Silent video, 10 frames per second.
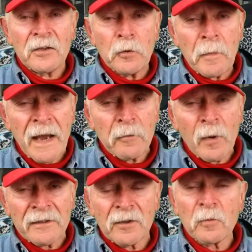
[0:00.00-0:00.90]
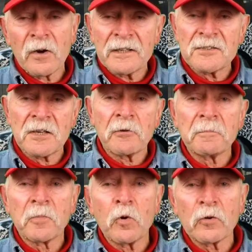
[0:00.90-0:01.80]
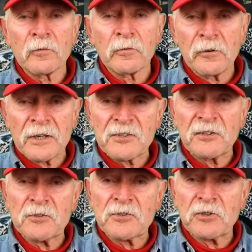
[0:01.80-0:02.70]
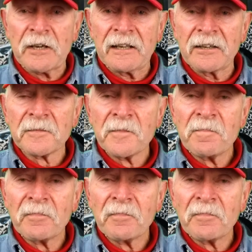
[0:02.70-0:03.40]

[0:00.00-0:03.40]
You may wonder why it's so important for us in Australia